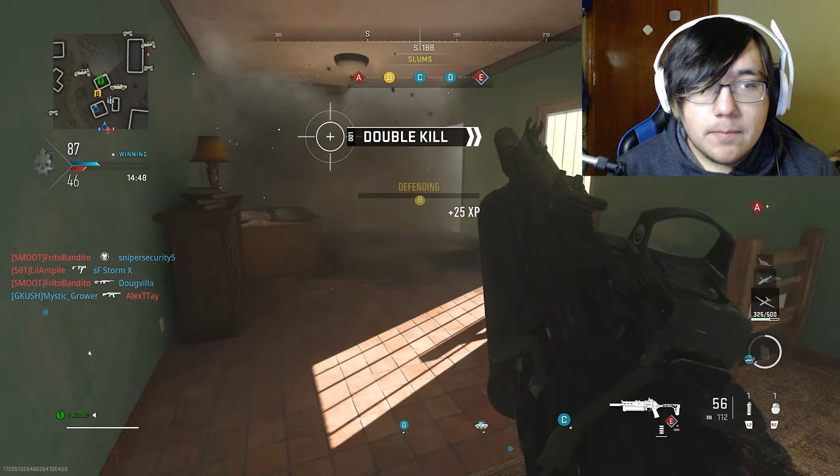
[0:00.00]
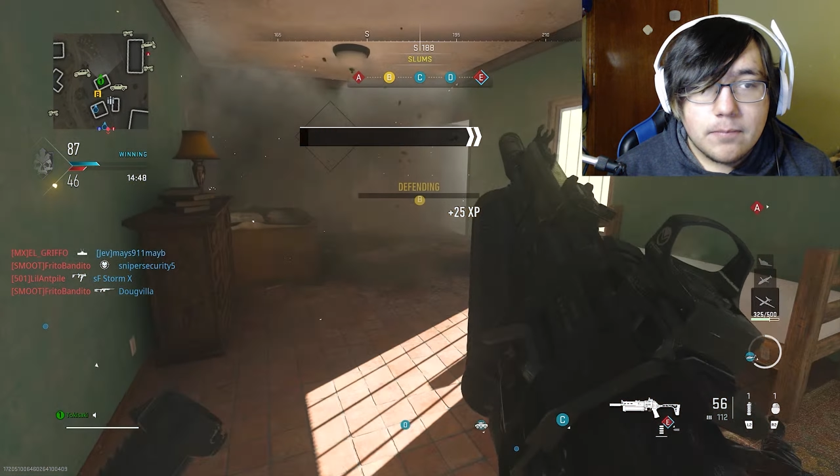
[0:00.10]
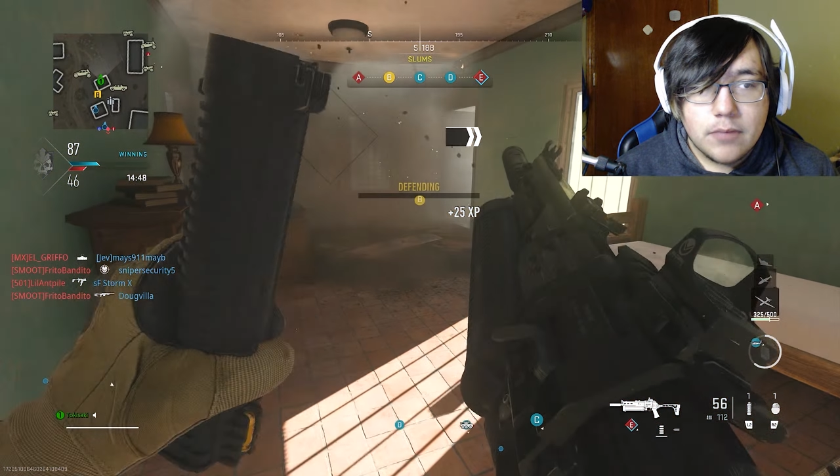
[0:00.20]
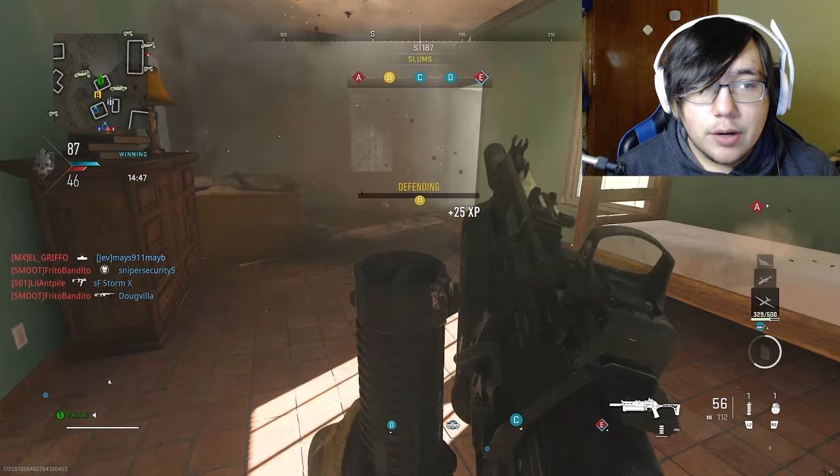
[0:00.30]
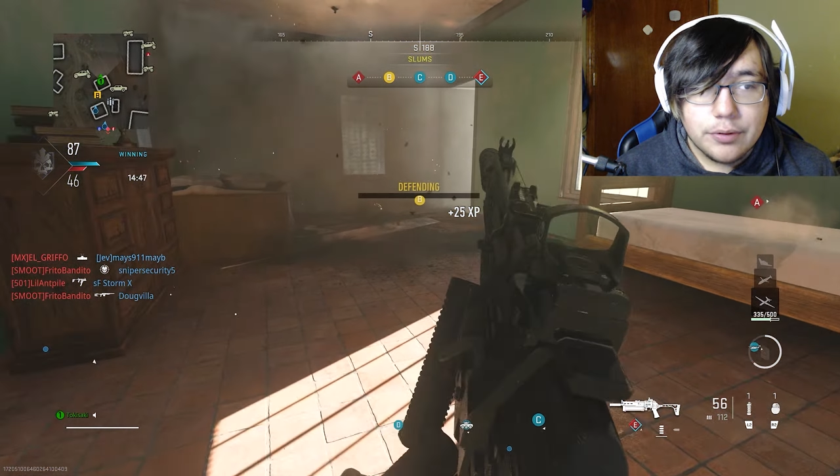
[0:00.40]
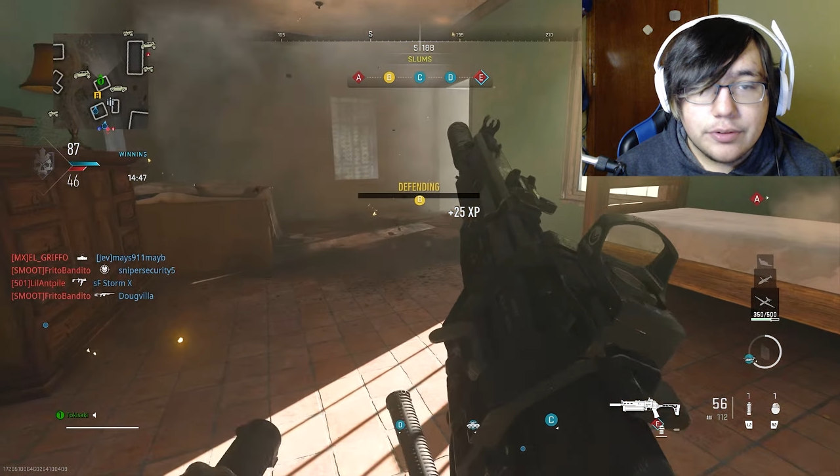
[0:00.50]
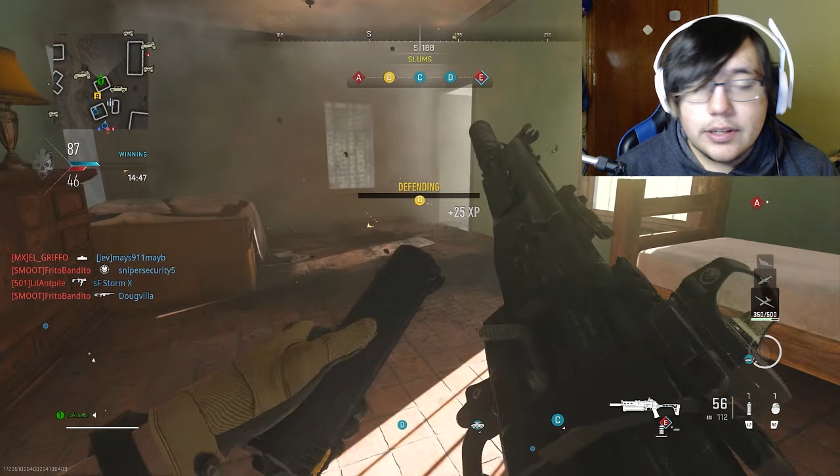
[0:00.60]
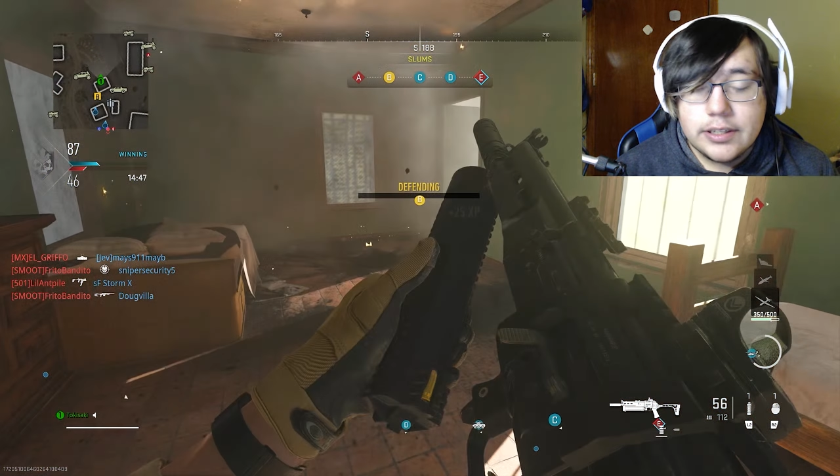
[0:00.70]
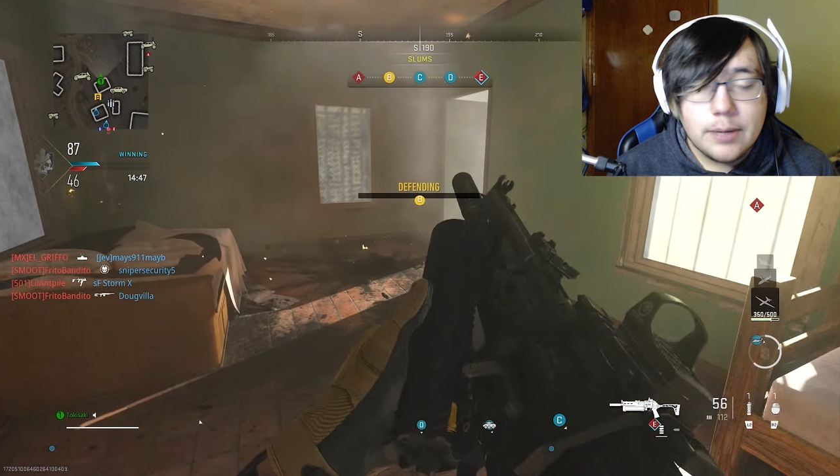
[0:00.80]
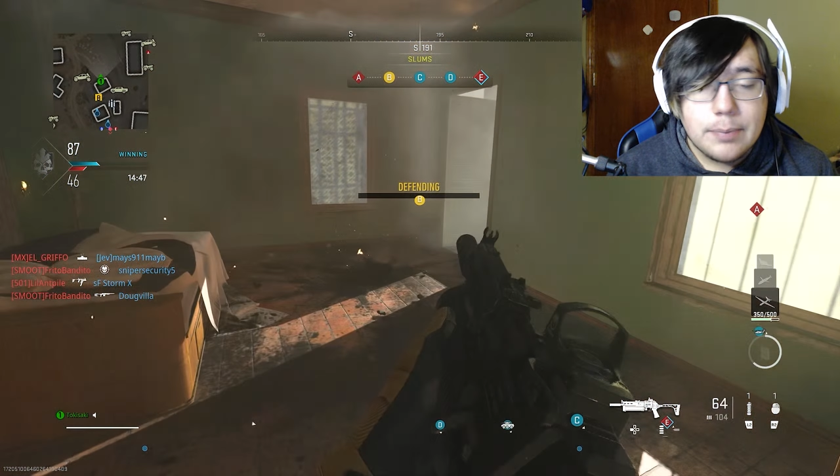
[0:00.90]
I was
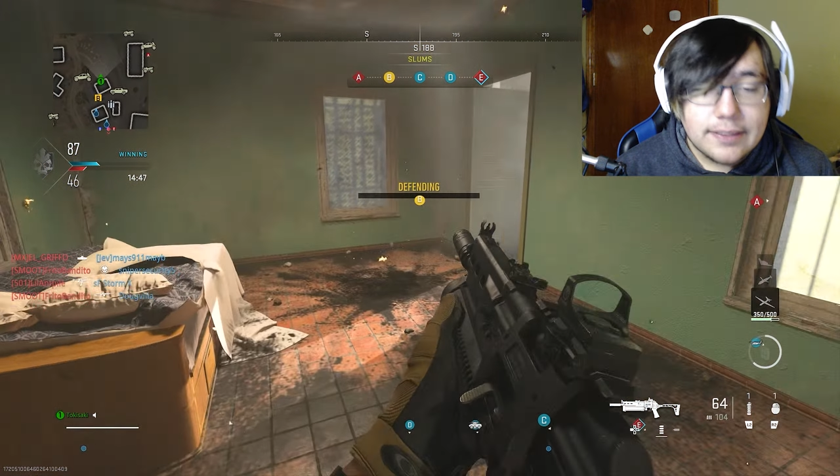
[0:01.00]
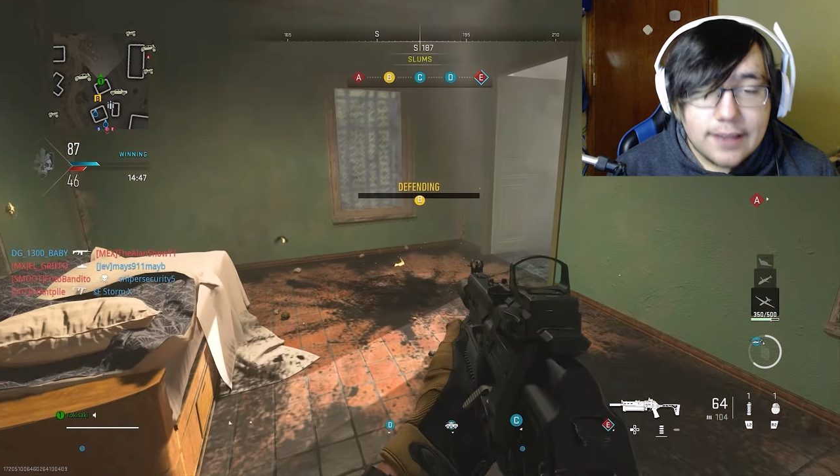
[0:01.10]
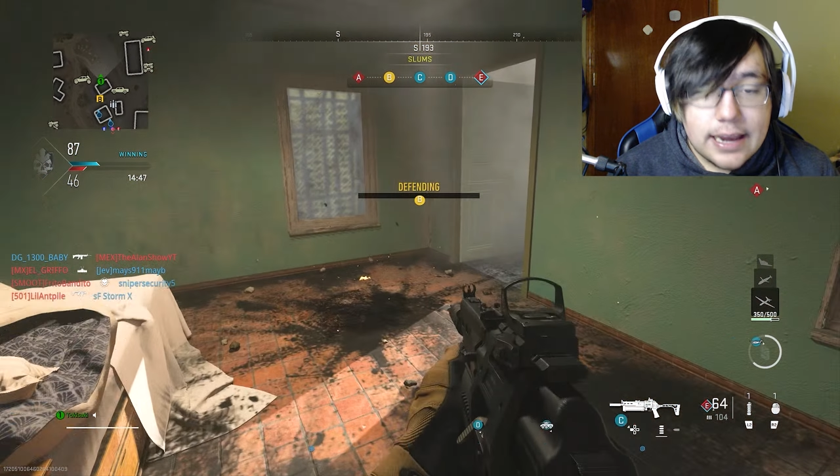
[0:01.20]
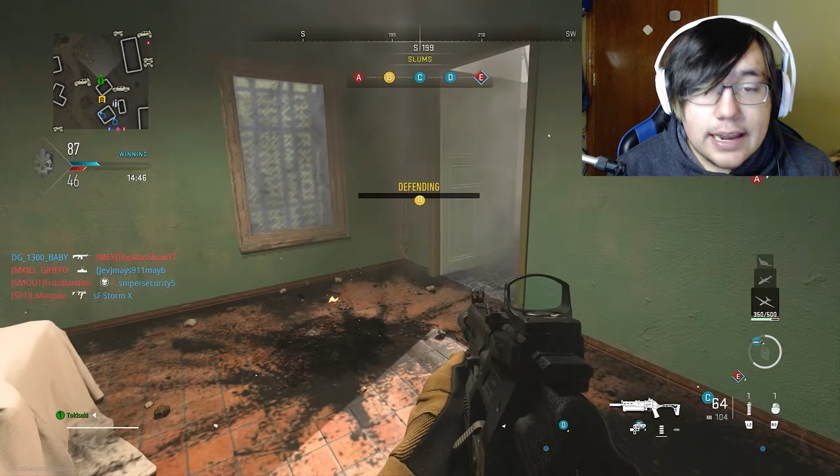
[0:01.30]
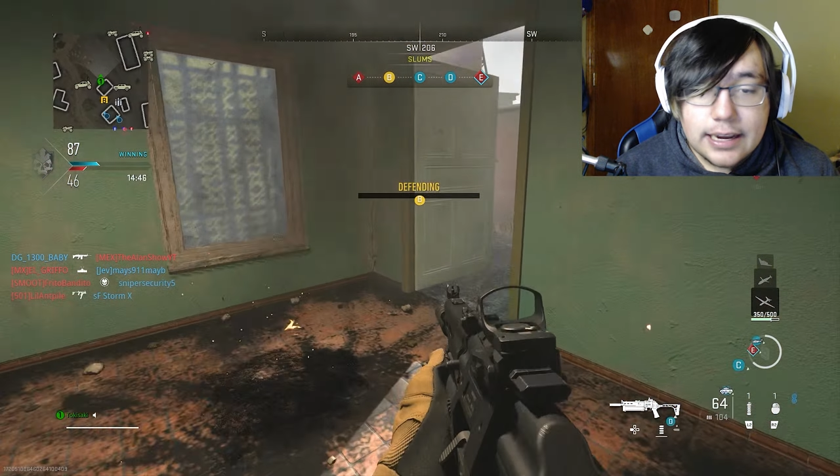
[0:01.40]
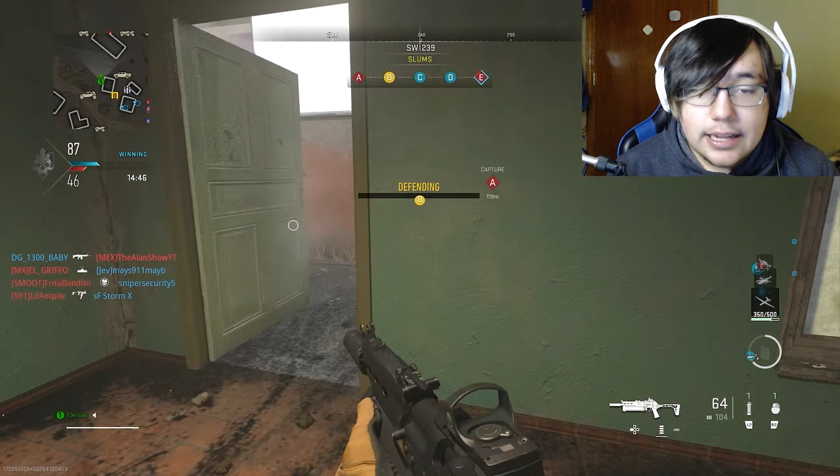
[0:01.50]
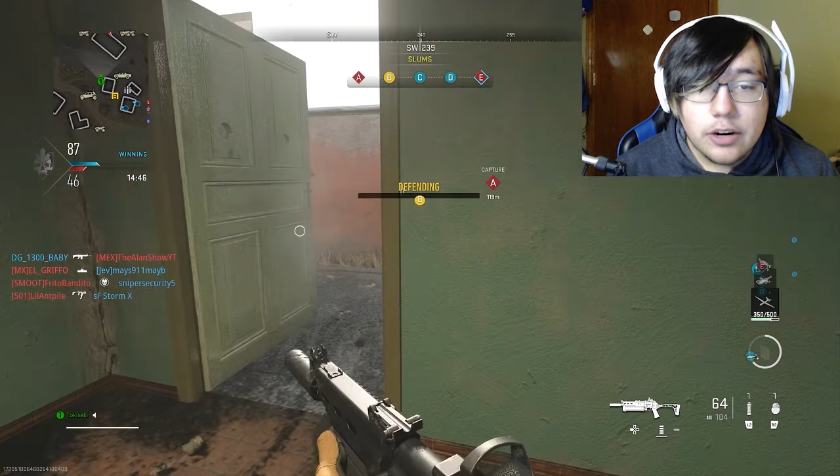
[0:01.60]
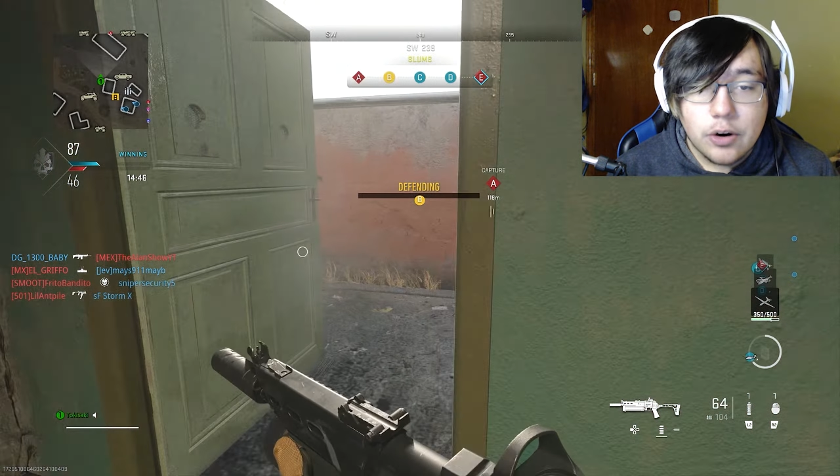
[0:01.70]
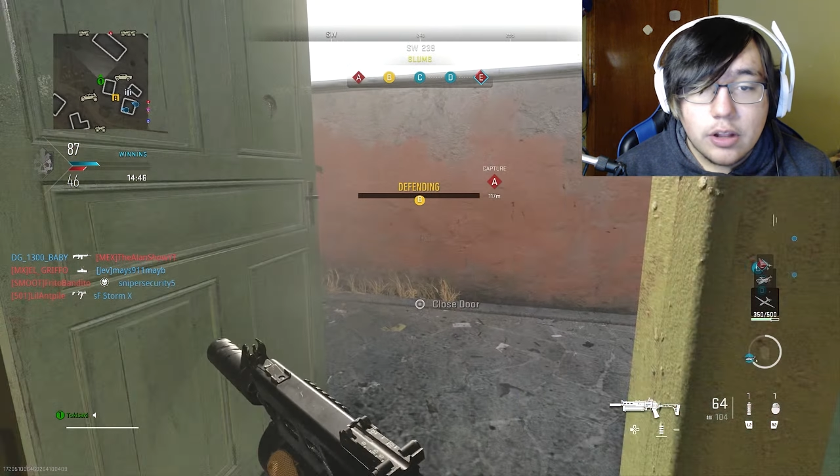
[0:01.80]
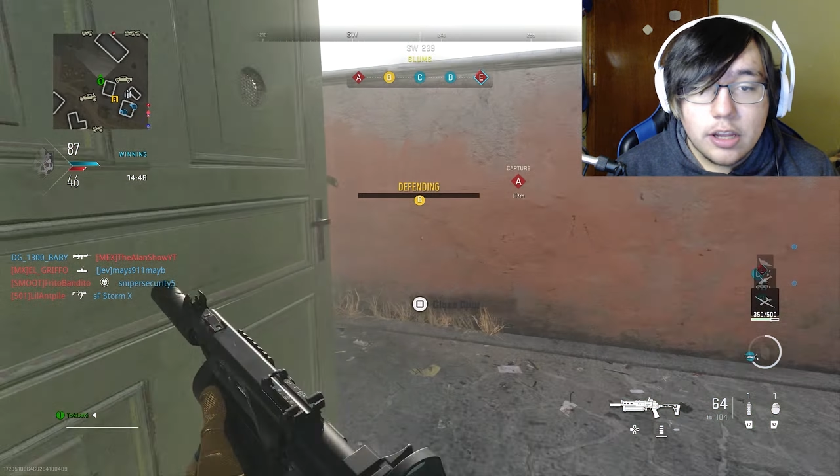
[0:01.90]
setting up a tent in
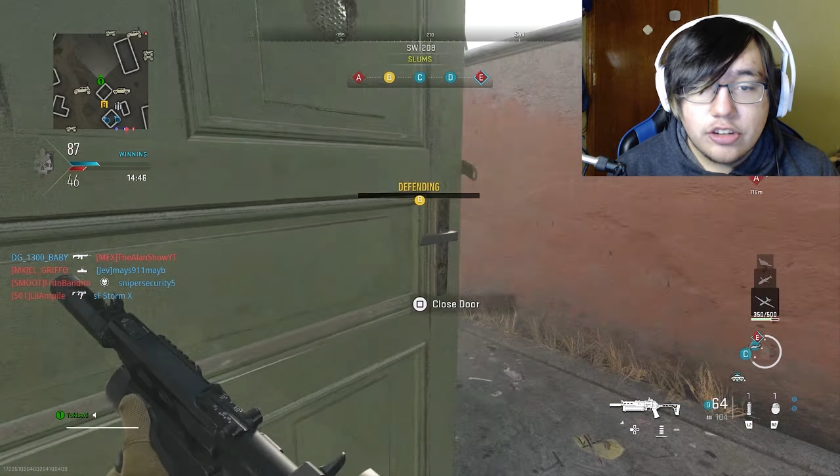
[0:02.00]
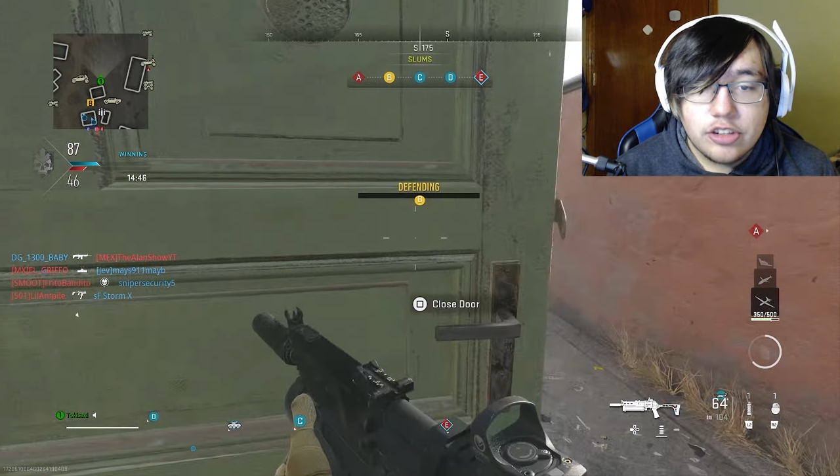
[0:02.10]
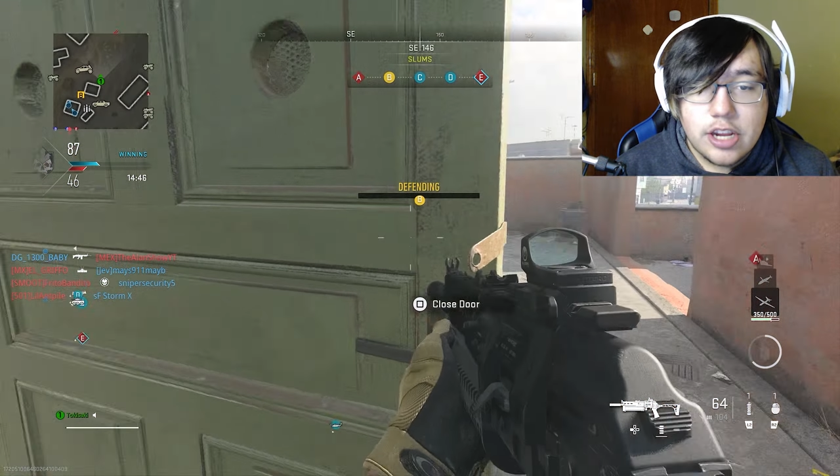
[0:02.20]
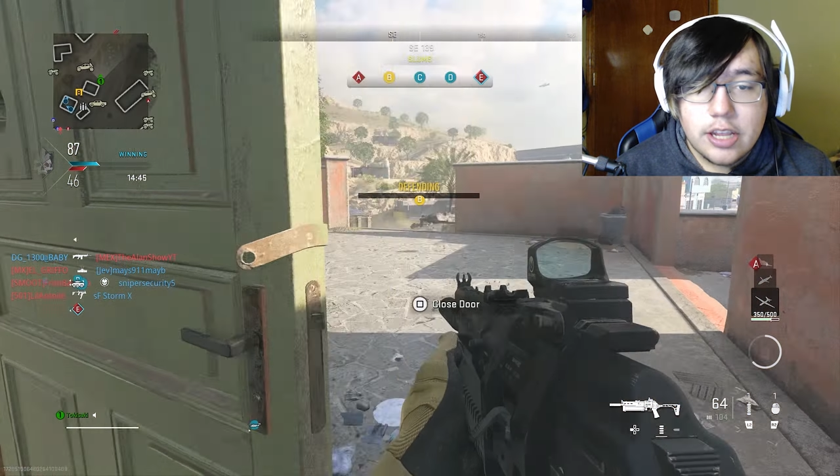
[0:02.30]
here. Holy shit.